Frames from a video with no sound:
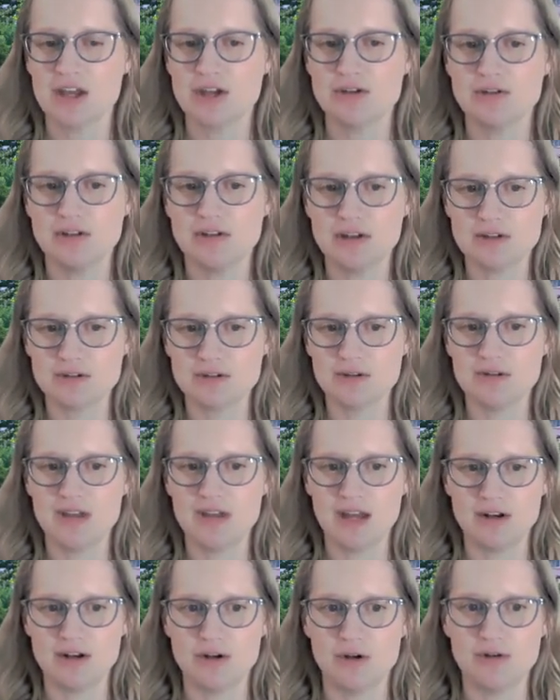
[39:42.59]
you'll also
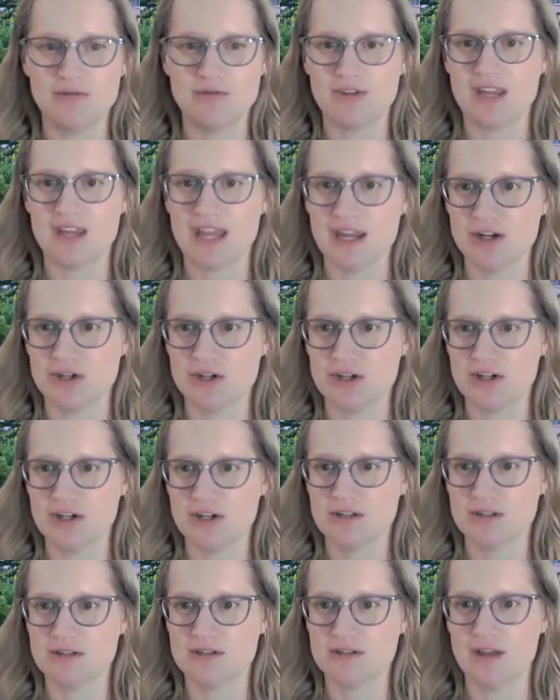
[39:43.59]
get
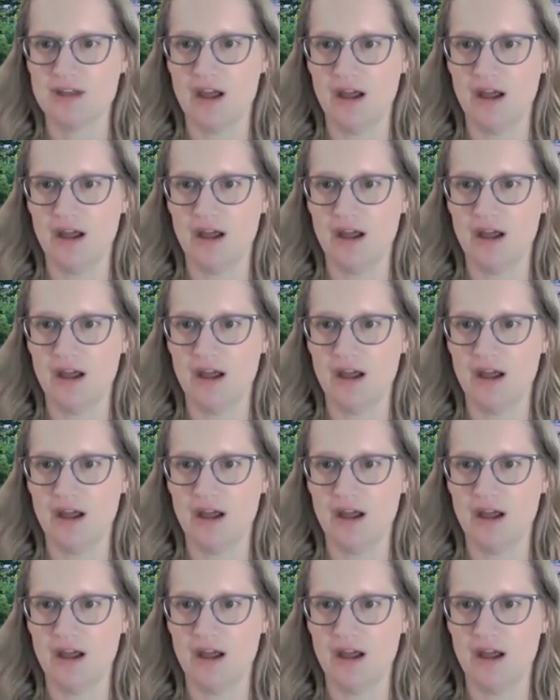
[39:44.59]
notifications